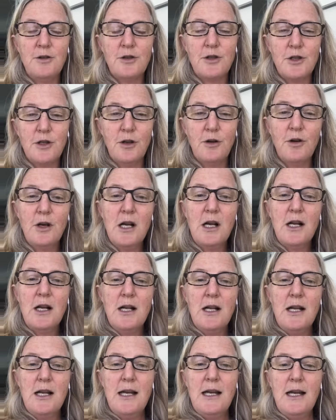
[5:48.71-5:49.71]
So
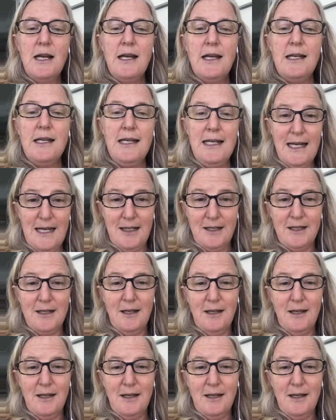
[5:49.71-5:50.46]
yes,